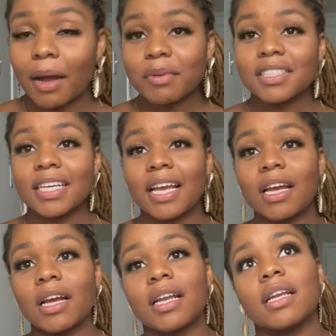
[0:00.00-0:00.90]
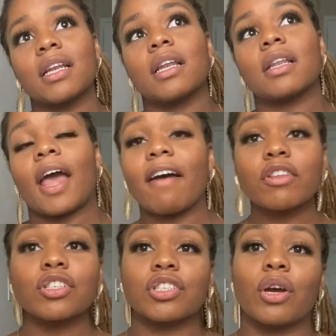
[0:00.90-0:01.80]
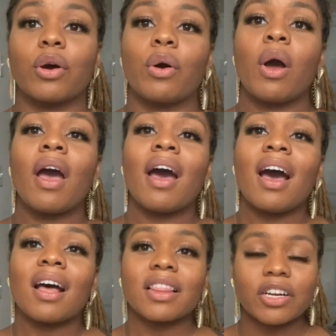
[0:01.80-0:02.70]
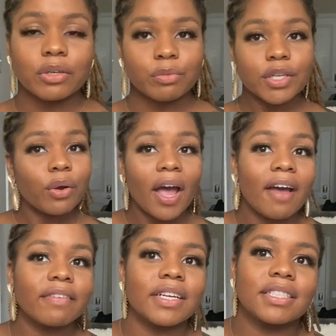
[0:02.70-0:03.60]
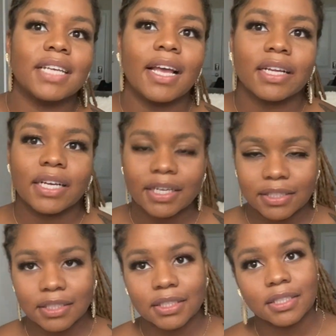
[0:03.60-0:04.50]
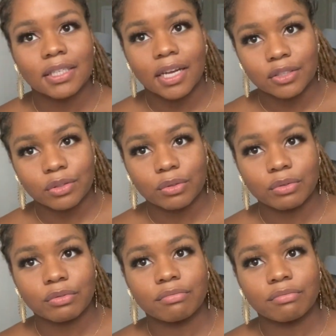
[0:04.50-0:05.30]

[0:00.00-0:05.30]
I was saying in the after show, we don't have a set custody schedule.